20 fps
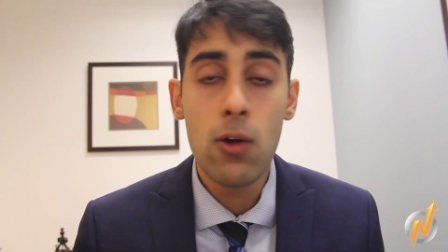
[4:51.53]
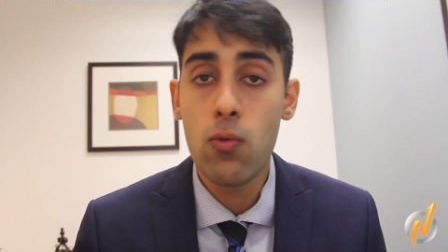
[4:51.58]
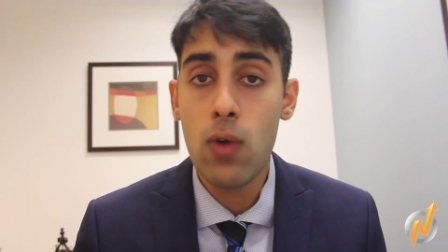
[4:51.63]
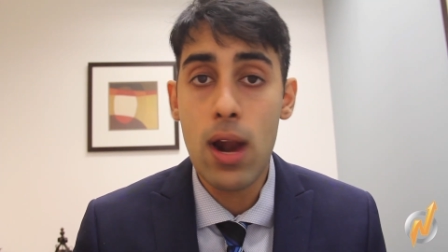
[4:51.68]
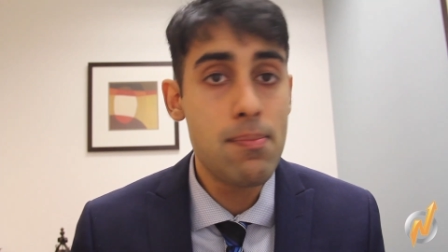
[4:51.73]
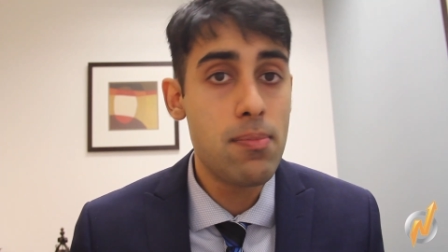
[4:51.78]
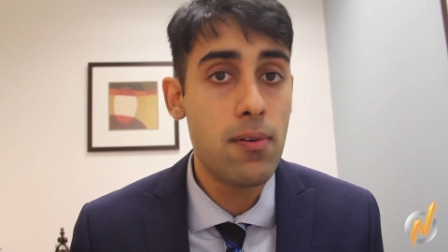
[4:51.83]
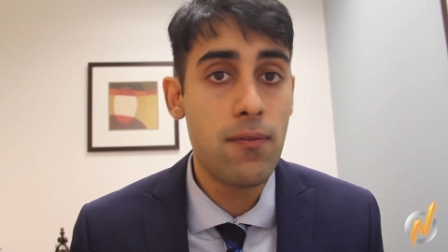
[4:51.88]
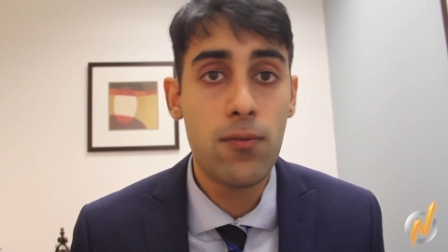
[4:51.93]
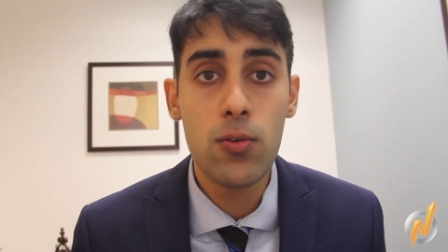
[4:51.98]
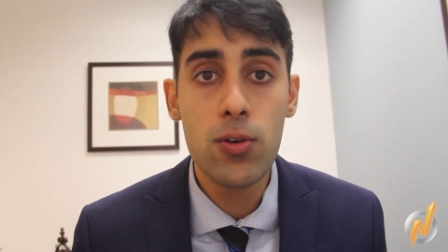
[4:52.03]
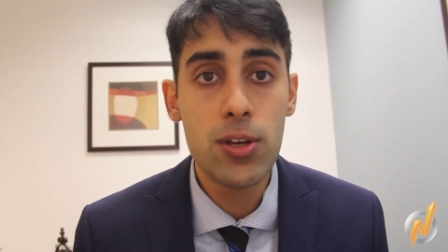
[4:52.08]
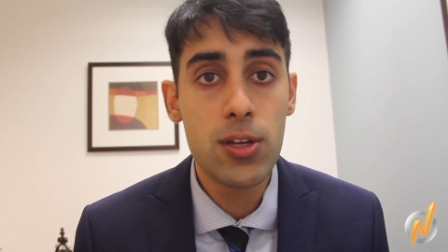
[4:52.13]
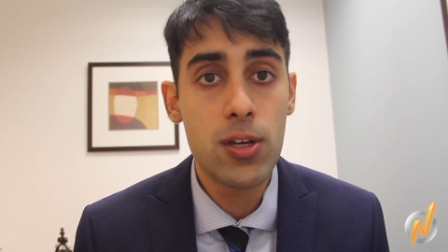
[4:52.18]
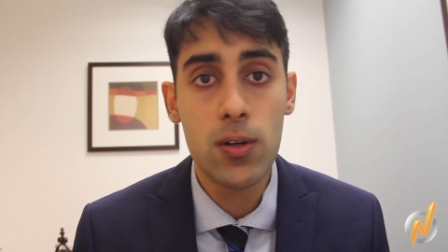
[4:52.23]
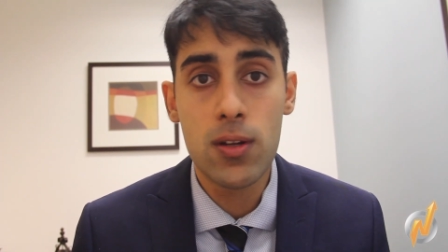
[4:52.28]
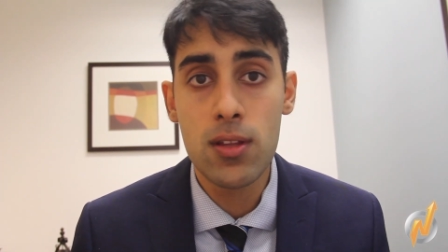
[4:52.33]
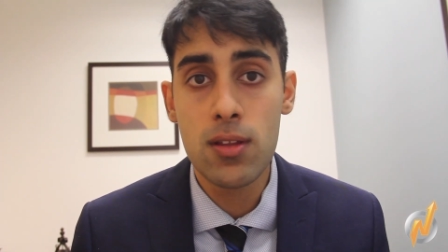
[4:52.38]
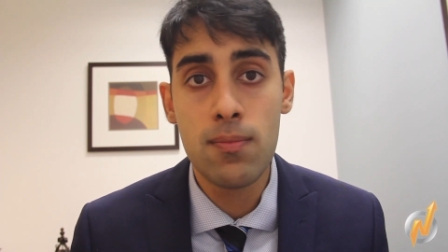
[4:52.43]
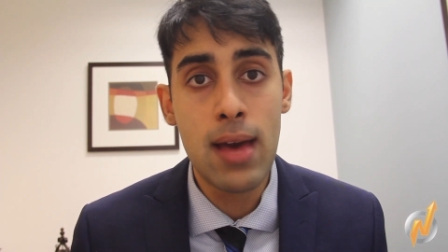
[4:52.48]
right before you
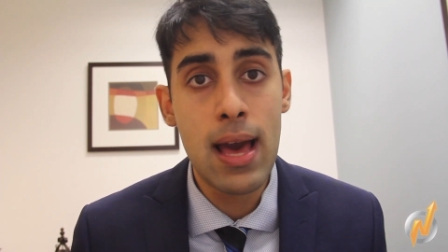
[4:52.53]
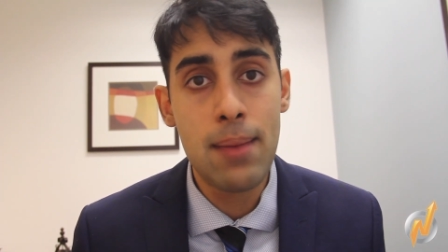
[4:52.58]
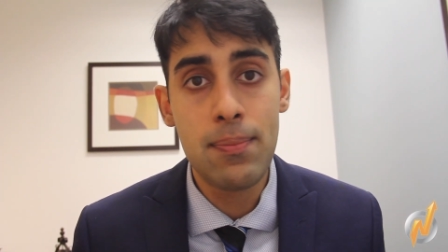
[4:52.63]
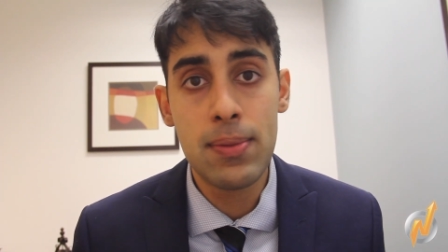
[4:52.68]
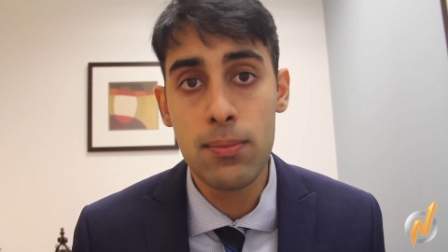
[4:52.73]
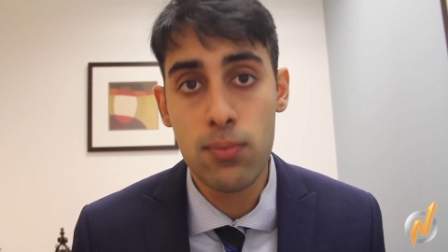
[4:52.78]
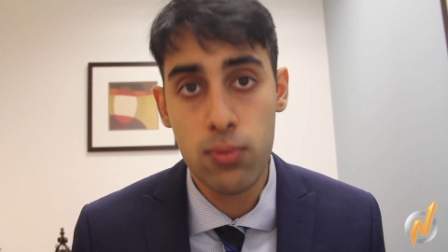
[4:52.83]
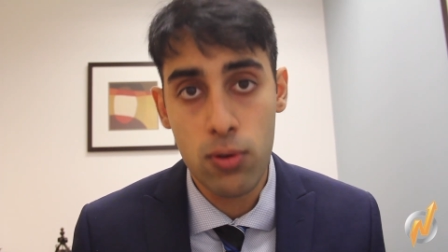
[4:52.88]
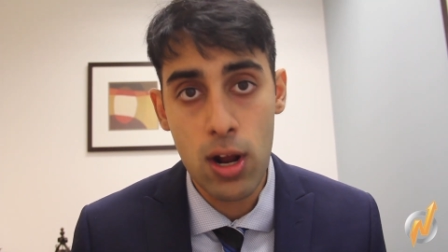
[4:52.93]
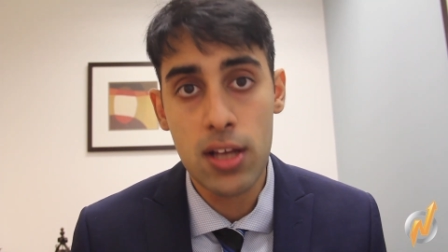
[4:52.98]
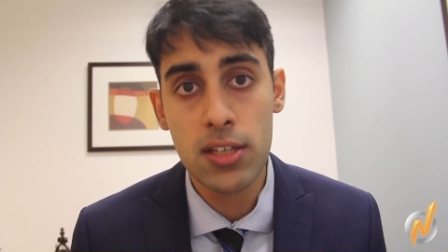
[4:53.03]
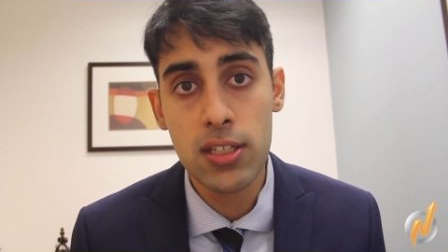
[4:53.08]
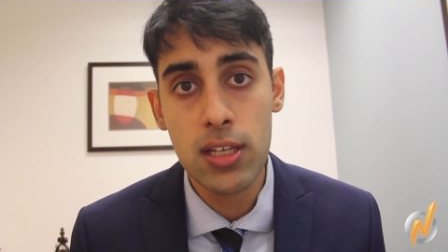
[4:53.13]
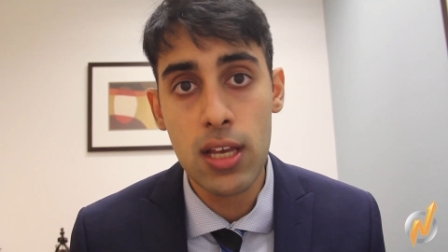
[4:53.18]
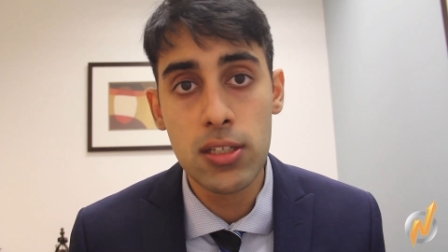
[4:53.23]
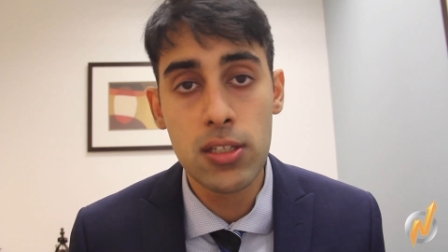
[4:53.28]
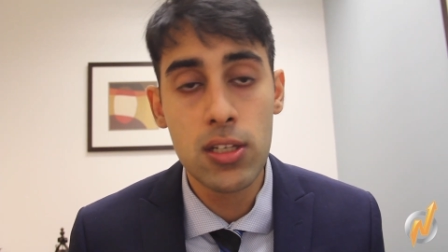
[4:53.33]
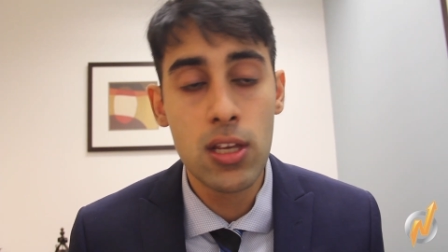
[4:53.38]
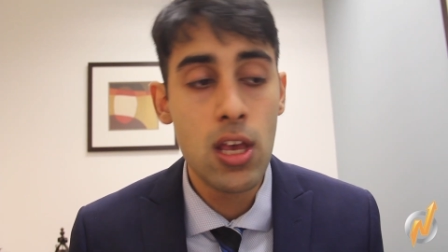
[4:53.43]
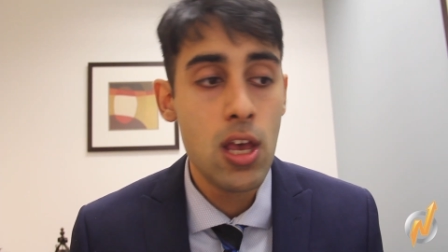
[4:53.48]
go to the mapping
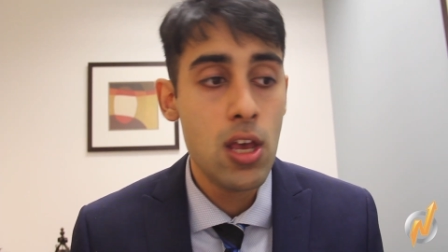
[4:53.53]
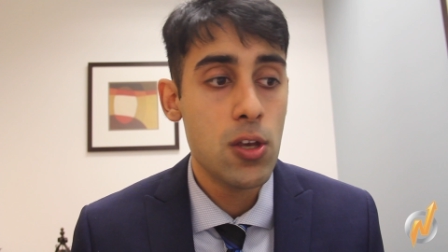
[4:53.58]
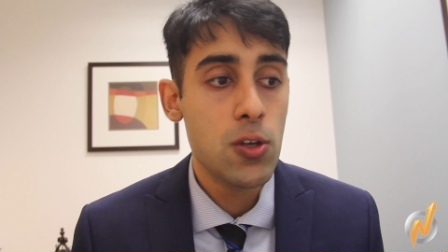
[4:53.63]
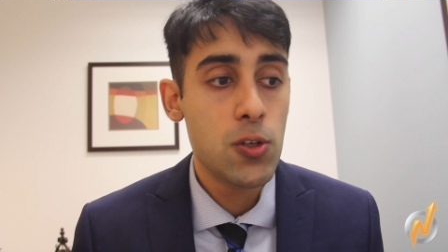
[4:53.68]
process?